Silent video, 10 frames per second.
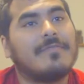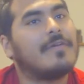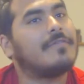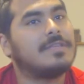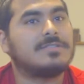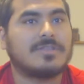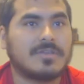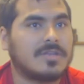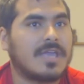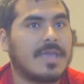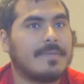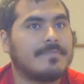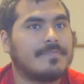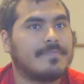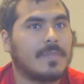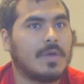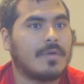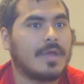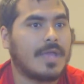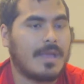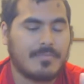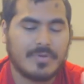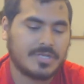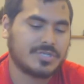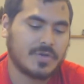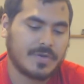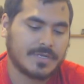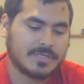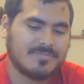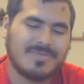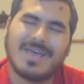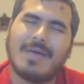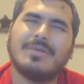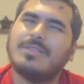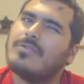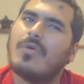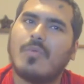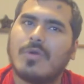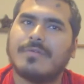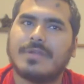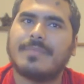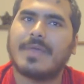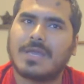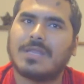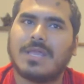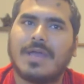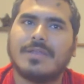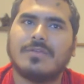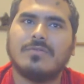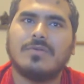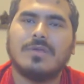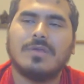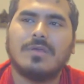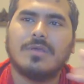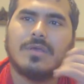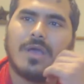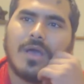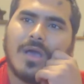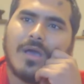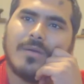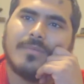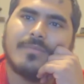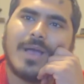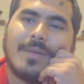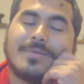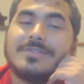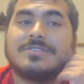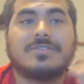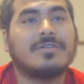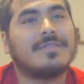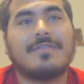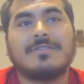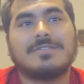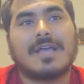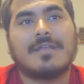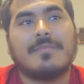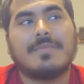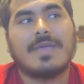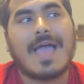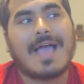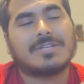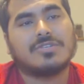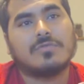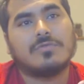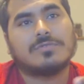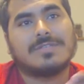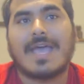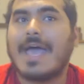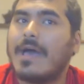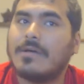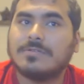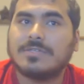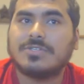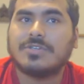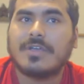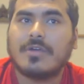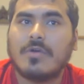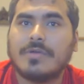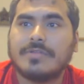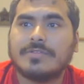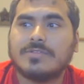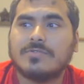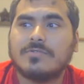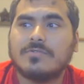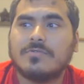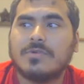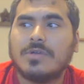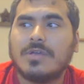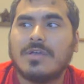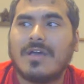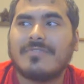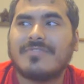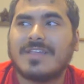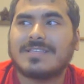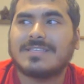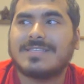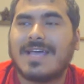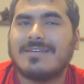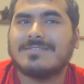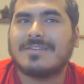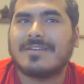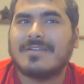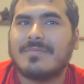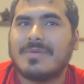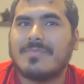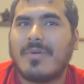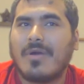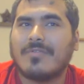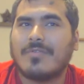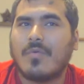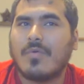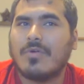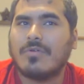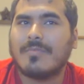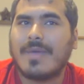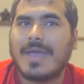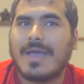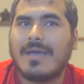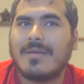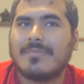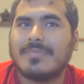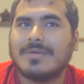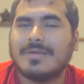the very least a good game. Alright, I'm pretty sure it is, but I'm a little worried, I'm not gonna lie to you. I'm concerned that there's not gonna be actual towns that you can go into. I feel like the towns are gonna be part of the world map.